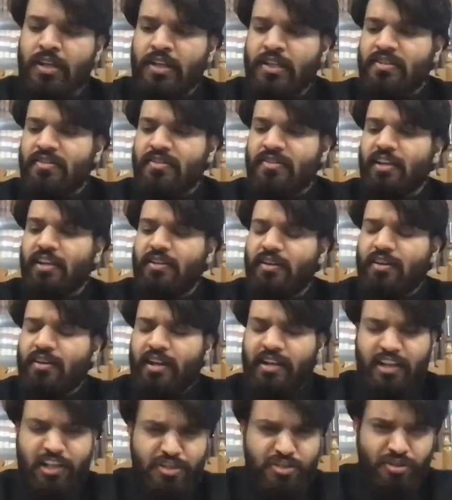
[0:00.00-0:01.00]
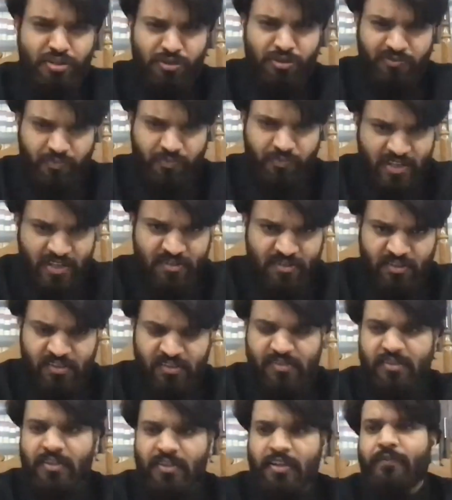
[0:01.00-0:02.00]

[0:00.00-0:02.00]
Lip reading: say, the condition of prisoners,